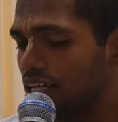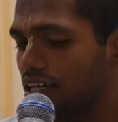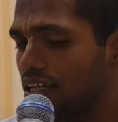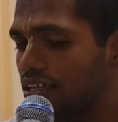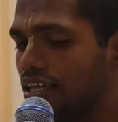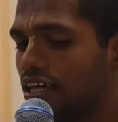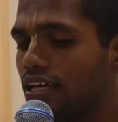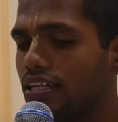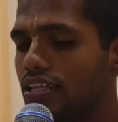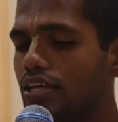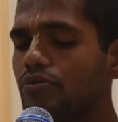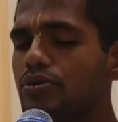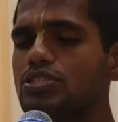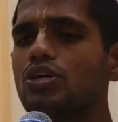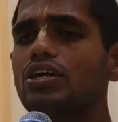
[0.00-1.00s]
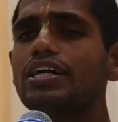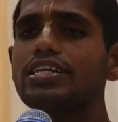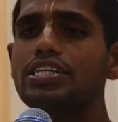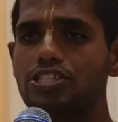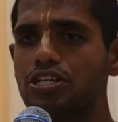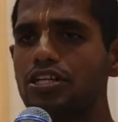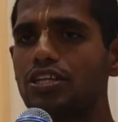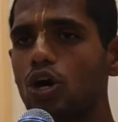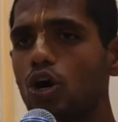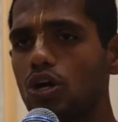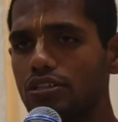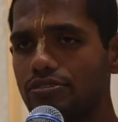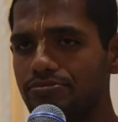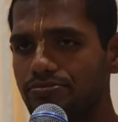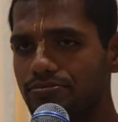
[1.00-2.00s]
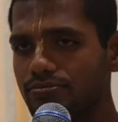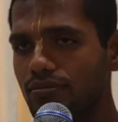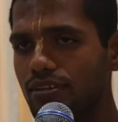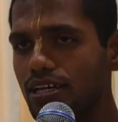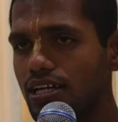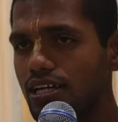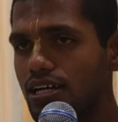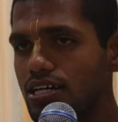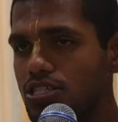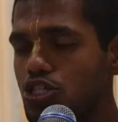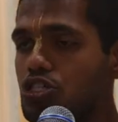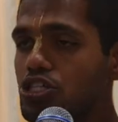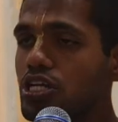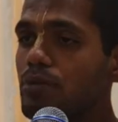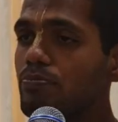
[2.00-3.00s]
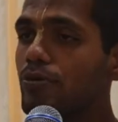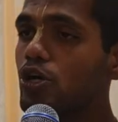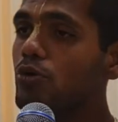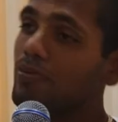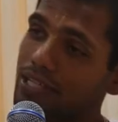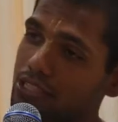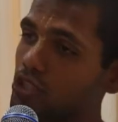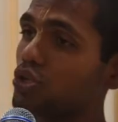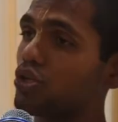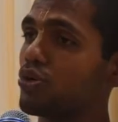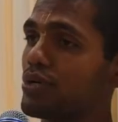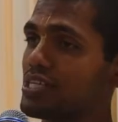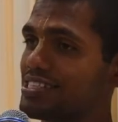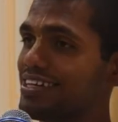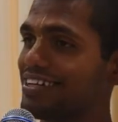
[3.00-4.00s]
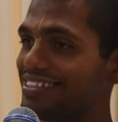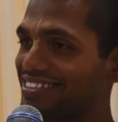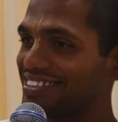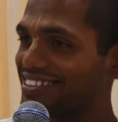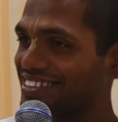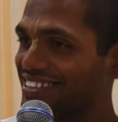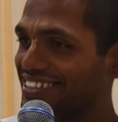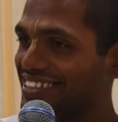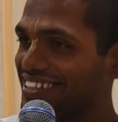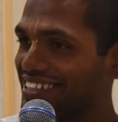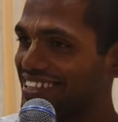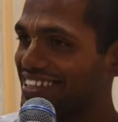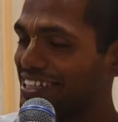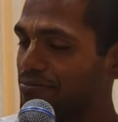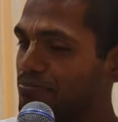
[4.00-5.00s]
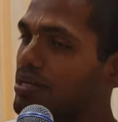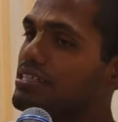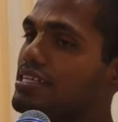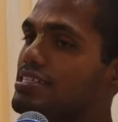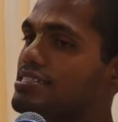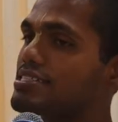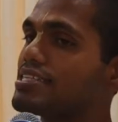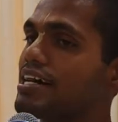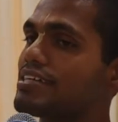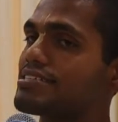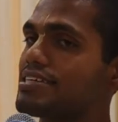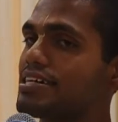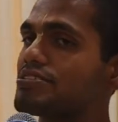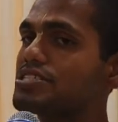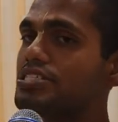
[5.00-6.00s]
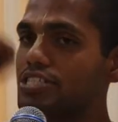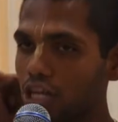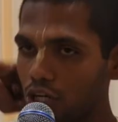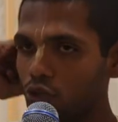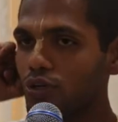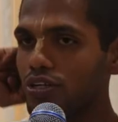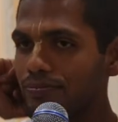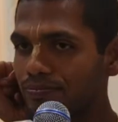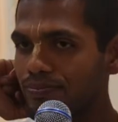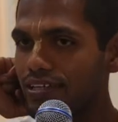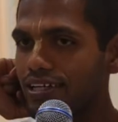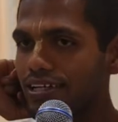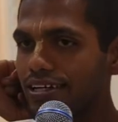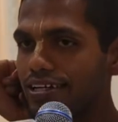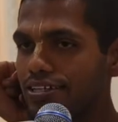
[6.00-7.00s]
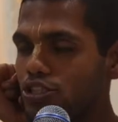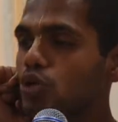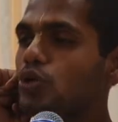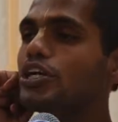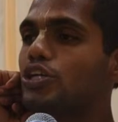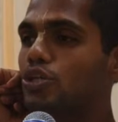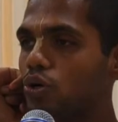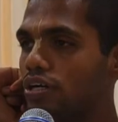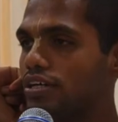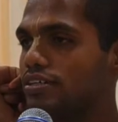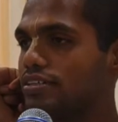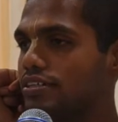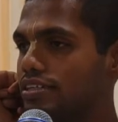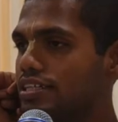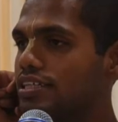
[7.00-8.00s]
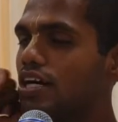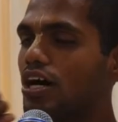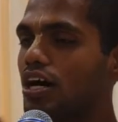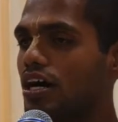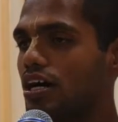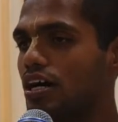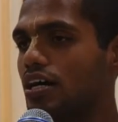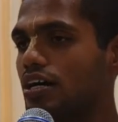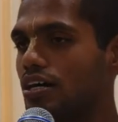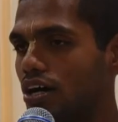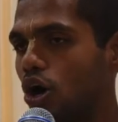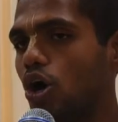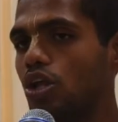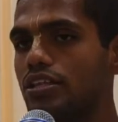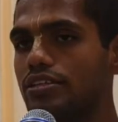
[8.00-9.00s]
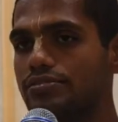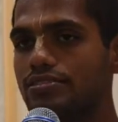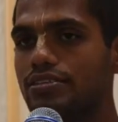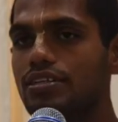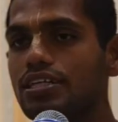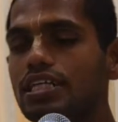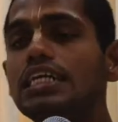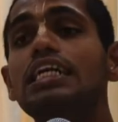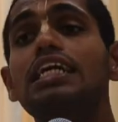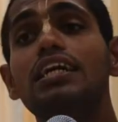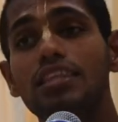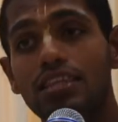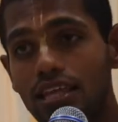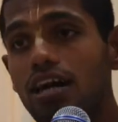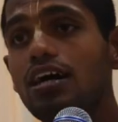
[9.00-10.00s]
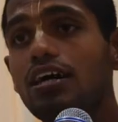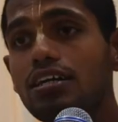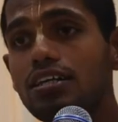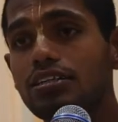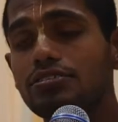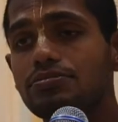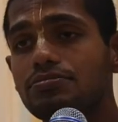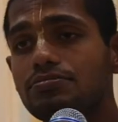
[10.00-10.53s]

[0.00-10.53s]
Then there was a condition in the hall. So Srila Prabhupada's guru is there, Bhakti Siddhanta Saraswati Thakur. So he told in the hall that,